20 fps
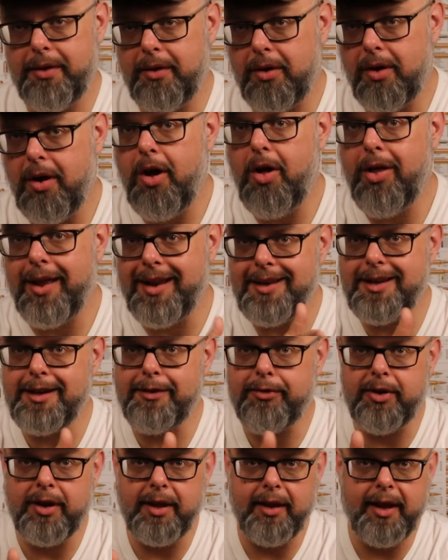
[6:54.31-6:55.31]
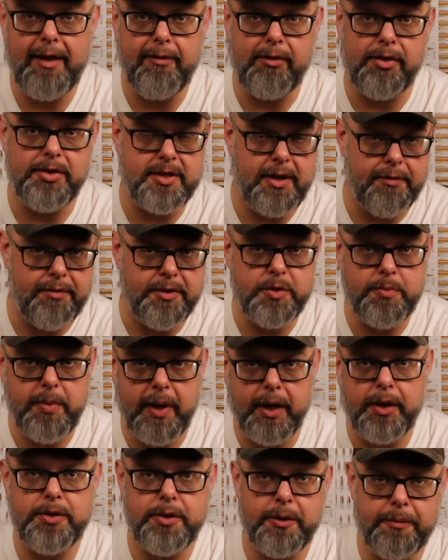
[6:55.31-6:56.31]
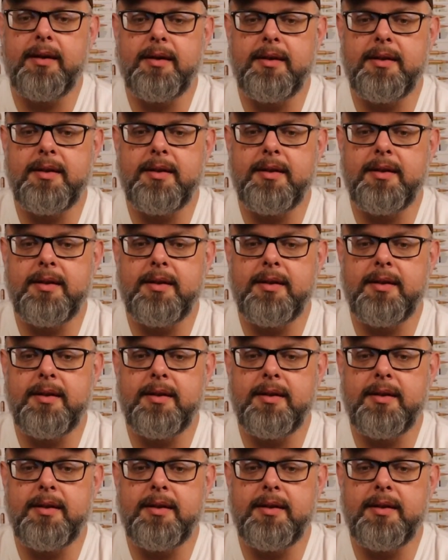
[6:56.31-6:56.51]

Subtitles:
They're all at different levels of the spectrum.